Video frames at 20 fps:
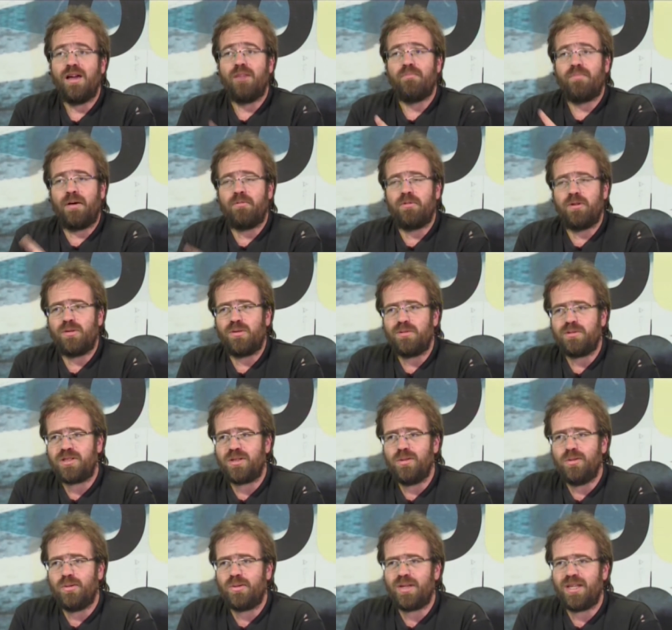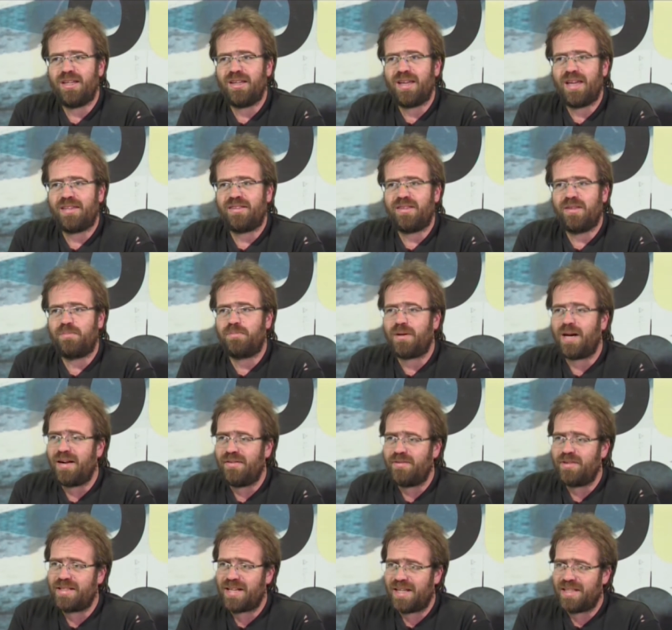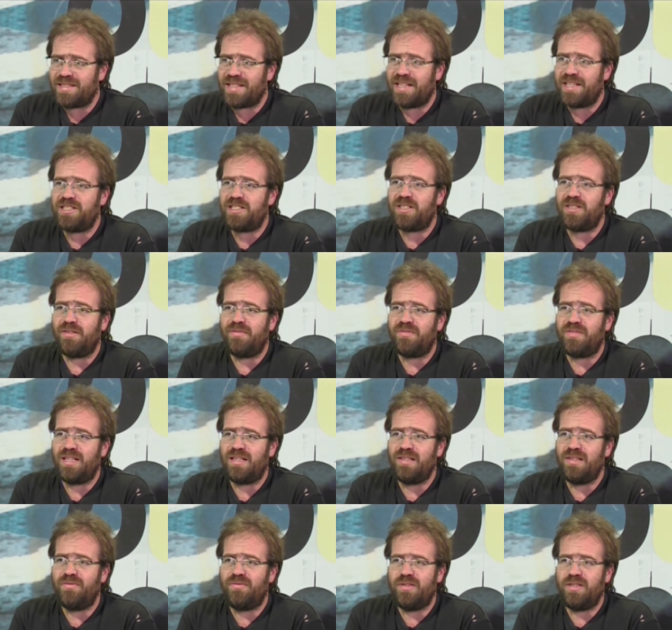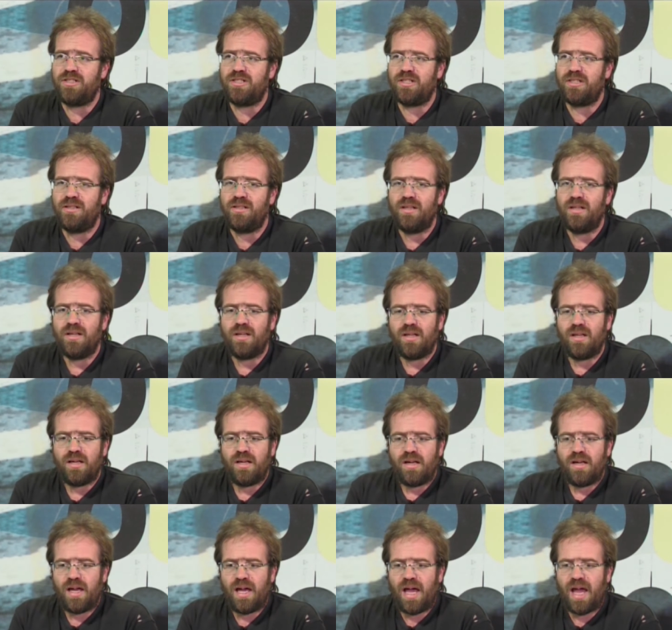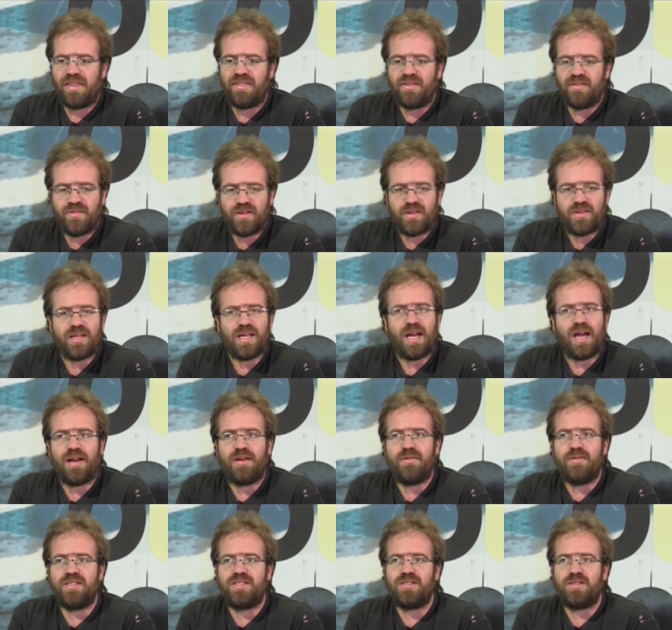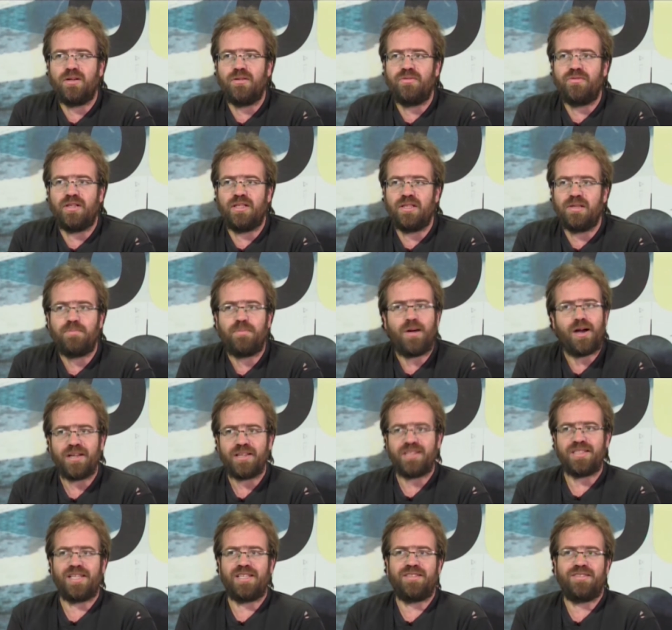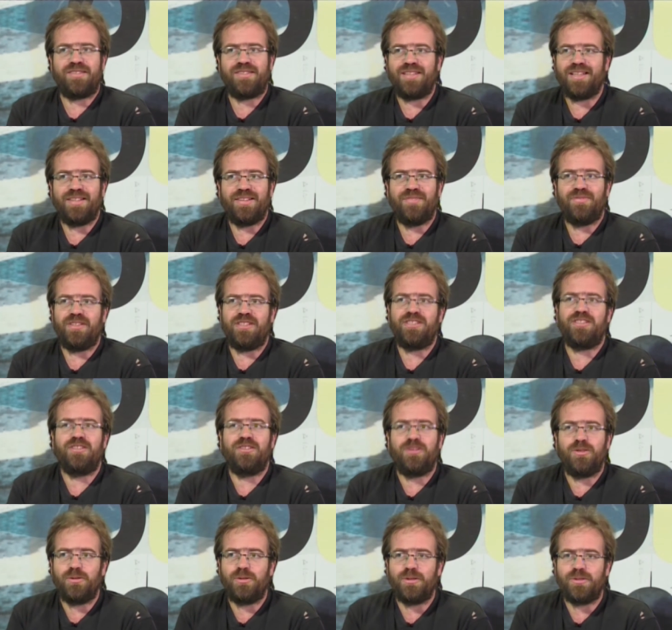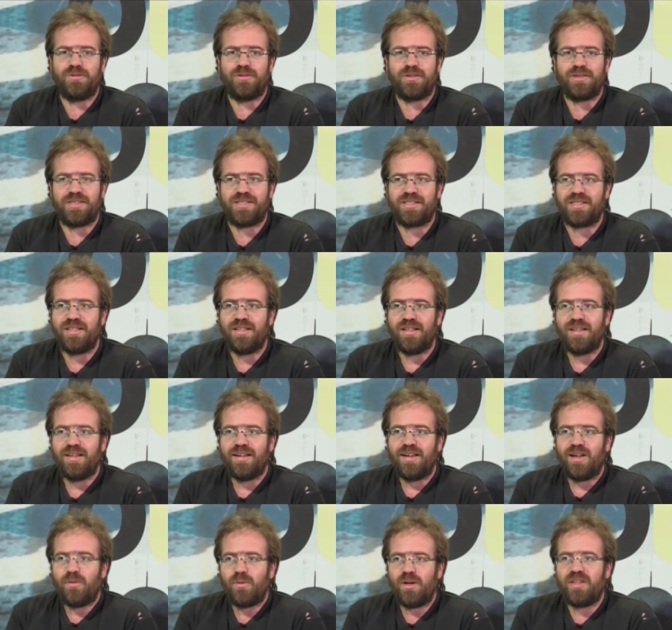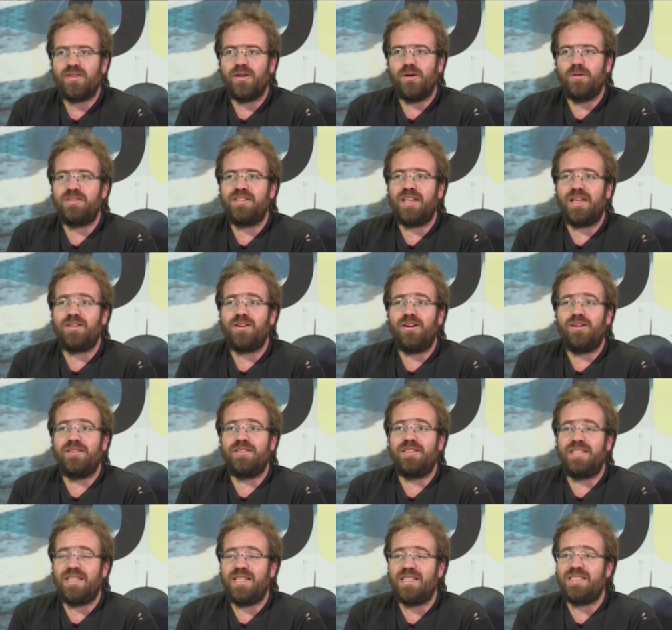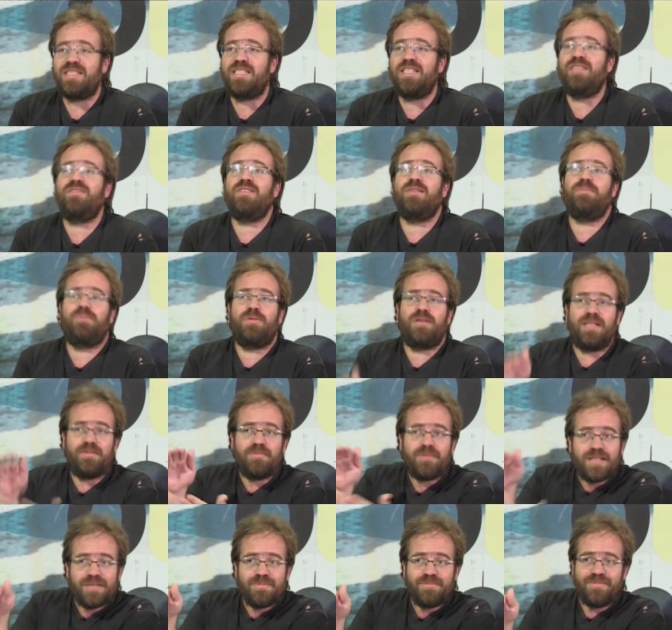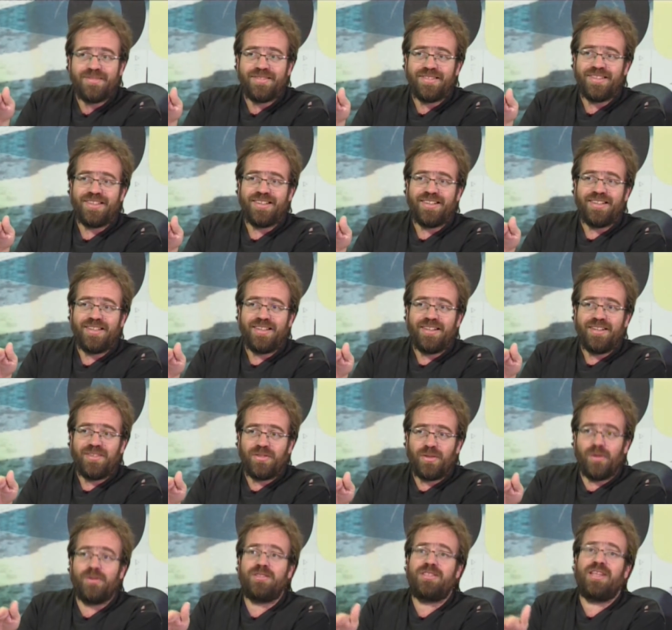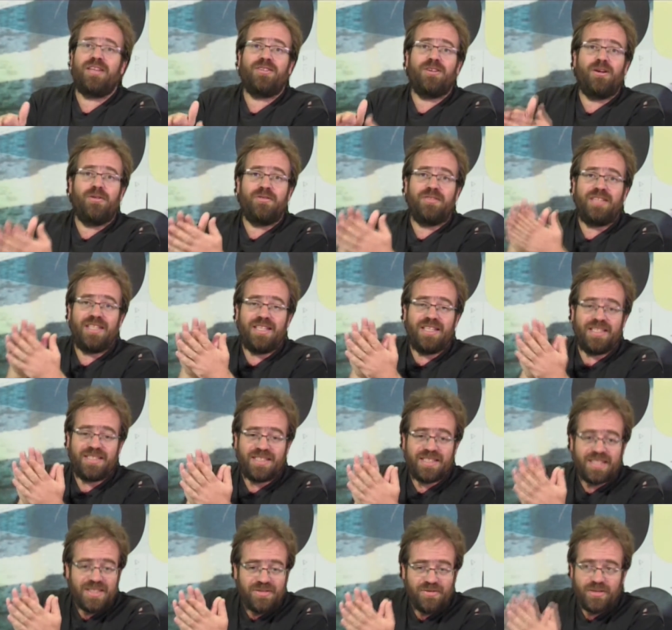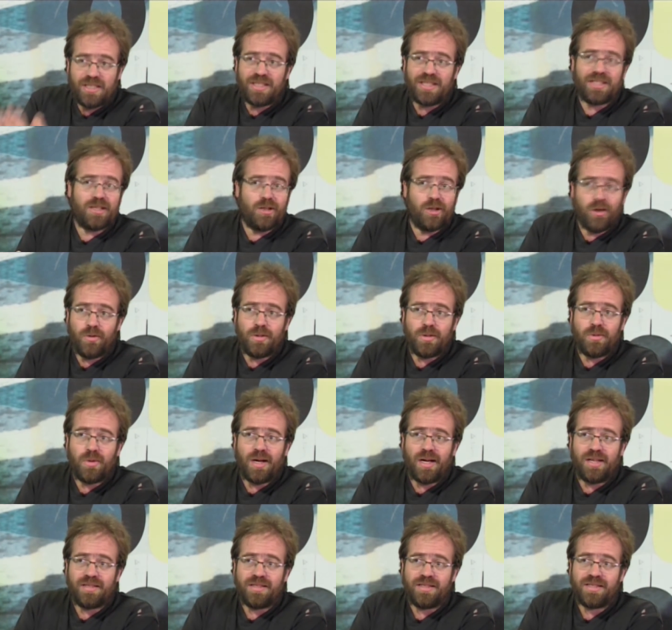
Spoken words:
But we're also looking at the privatization of television and the very high risk of an apartheid television universe, where those that are on DSTV Premium, those that are on DSTV, the lower ones,